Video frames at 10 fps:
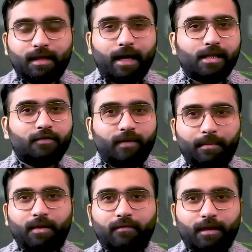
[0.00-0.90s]
As a web
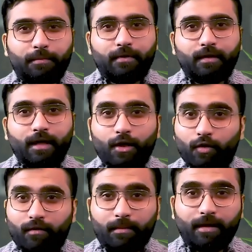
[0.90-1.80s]
developer, you
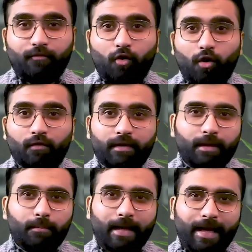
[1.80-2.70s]
will be involved in
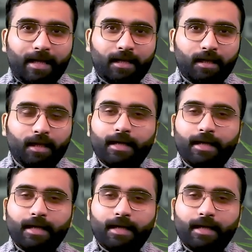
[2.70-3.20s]
planning,